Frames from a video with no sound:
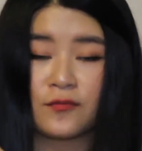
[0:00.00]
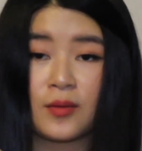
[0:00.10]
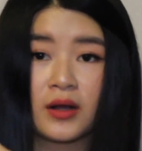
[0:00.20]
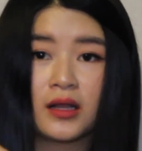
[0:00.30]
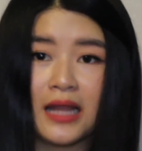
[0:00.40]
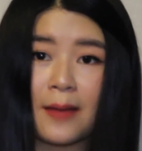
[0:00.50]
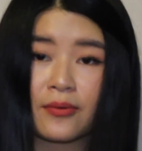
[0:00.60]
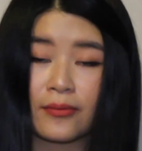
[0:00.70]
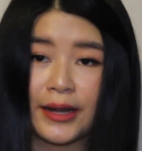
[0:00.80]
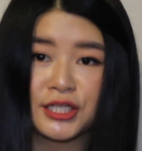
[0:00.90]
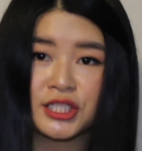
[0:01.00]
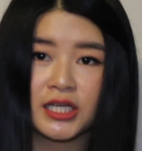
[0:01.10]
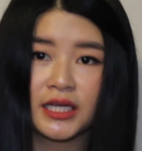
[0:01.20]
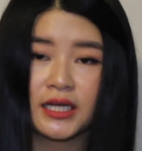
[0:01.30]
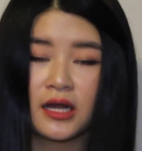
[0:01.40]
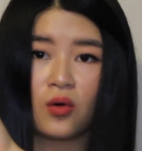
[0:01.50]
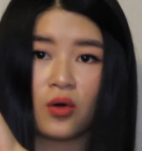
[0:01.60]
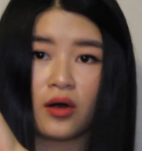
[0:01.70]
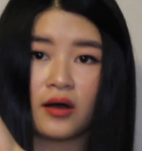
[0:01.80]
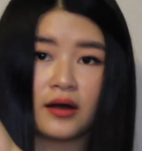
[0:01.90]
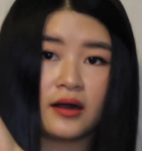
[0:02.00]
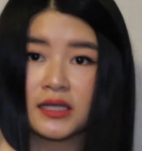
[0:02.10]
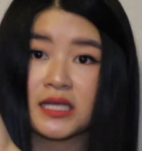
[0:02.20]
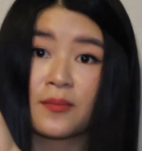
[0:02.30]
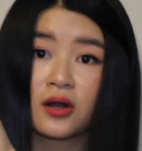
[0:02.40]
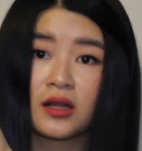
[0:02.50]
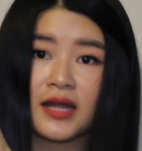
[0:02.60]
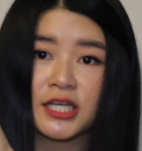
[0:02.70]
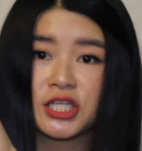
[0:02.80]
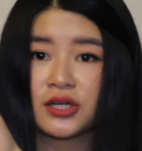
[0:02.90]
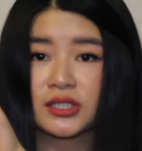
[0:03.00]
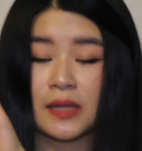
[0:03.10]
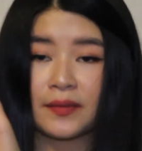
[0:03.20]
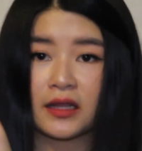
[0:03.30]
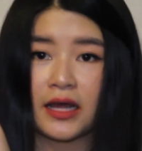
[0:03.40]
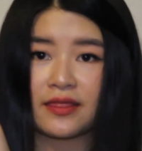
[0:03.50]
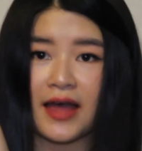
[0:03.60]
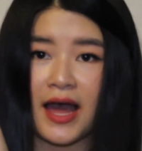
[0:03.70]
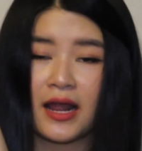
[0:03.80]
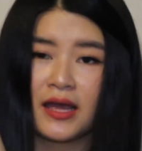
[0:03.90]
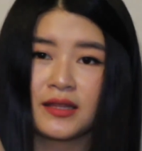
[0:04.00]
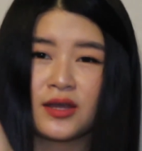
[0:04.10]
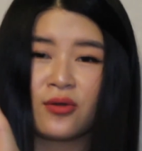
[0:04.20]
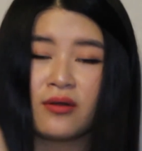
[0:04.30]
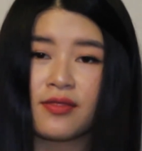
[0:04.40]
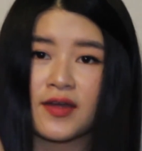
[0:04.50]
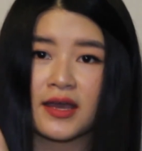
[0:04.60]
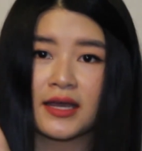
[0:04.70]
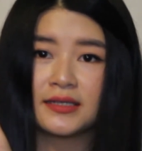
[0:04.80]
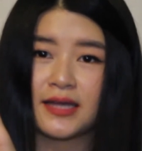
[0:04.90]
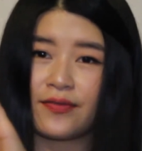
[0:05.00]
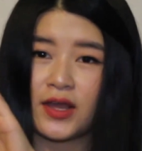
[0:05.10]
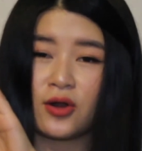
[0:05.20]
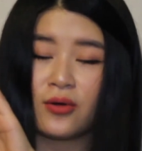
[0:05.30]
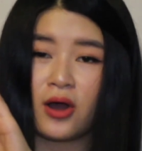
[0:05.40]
from a collaboration or a summer collection or something like that, the only thing is that they don't